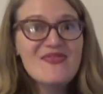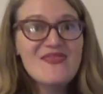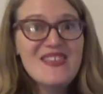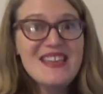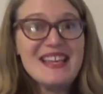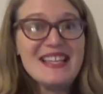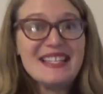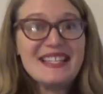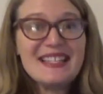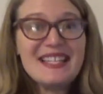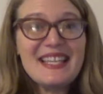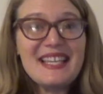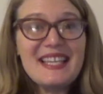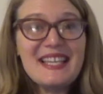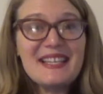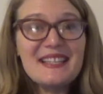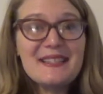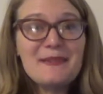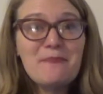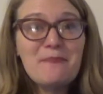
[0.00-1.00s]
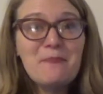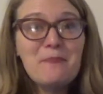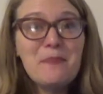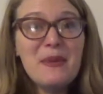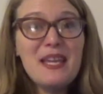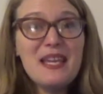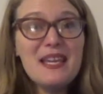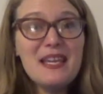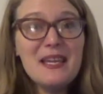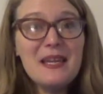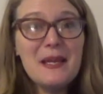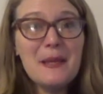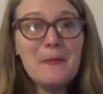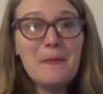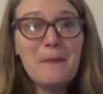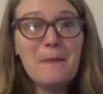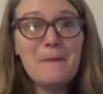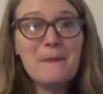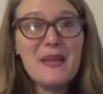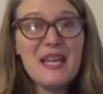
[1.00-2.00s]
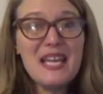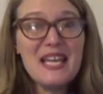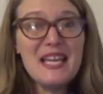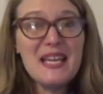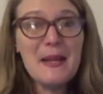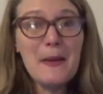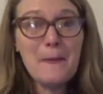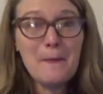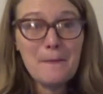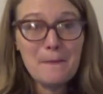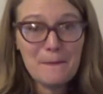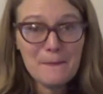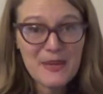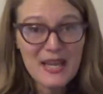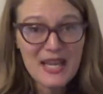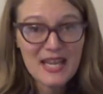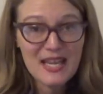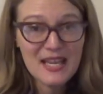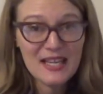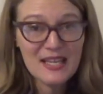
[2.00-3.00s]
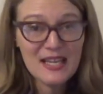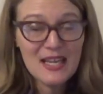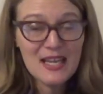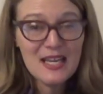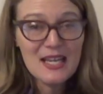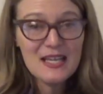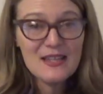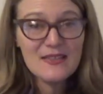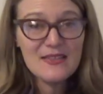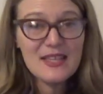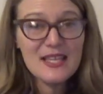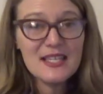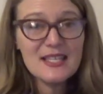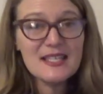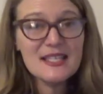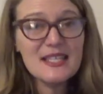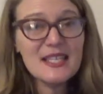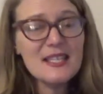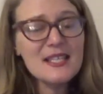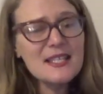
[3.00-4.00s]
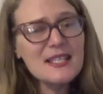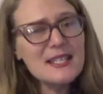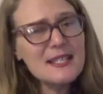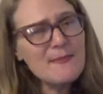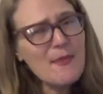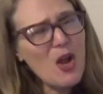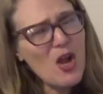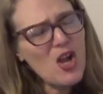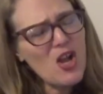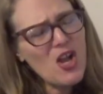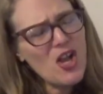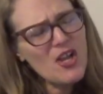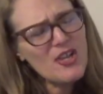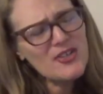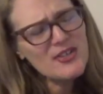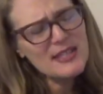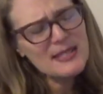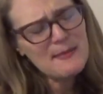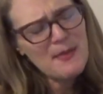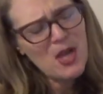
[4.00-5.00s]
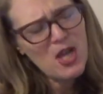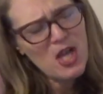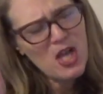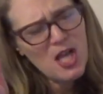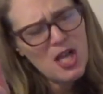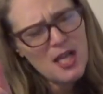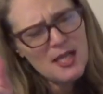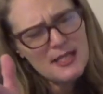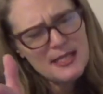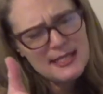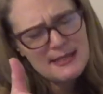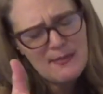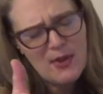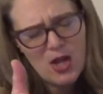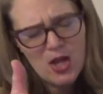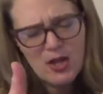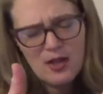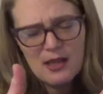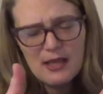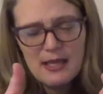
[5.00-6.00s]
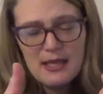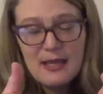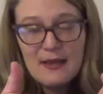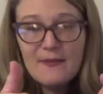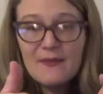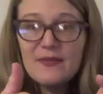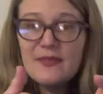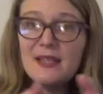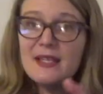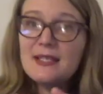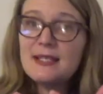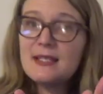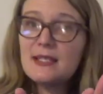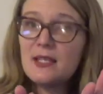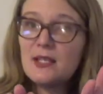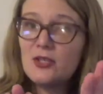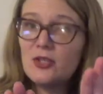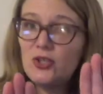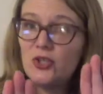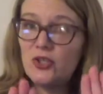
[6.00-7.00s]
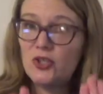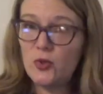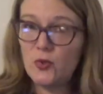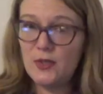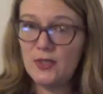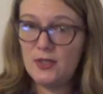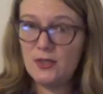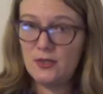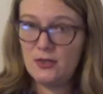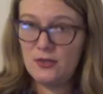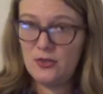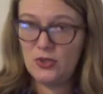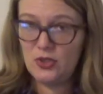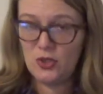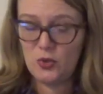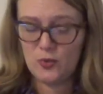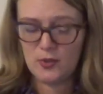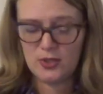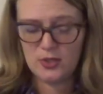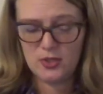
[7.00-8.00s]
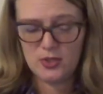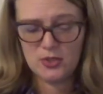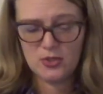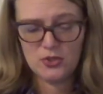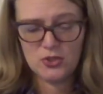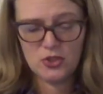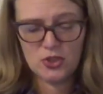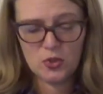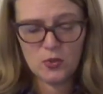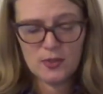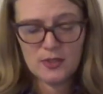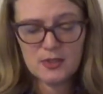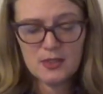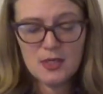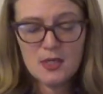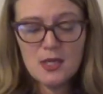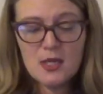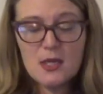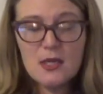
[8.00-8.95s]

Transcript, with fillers: This is big, big, big. This is small, small, small. This is short, short, short.